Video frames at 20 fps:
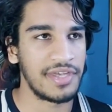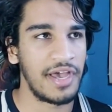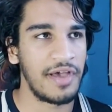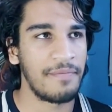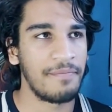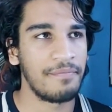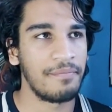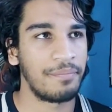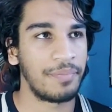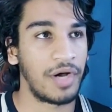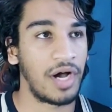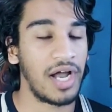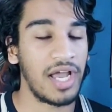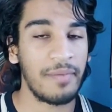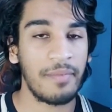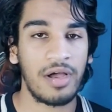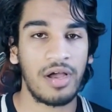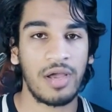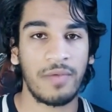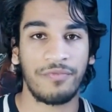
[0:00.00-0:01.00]
but I
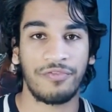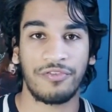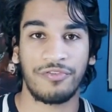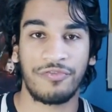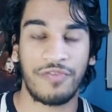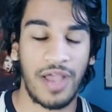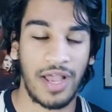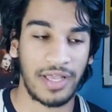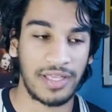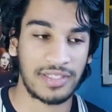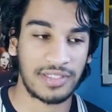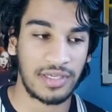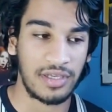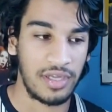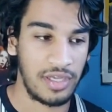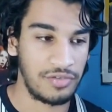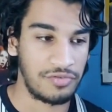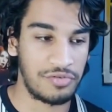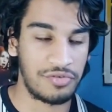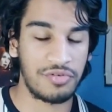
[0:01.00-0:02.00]
am hyped for the fact it's
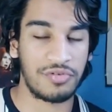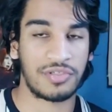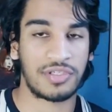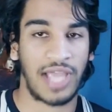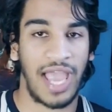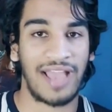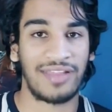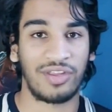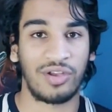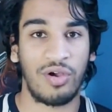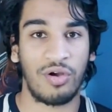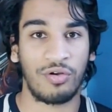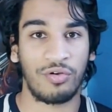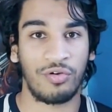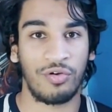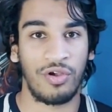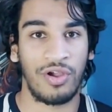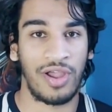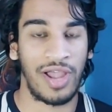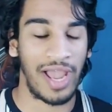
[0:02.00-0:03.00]
going to introduce Kang the
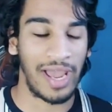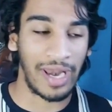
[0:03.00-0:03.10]
Conqueror,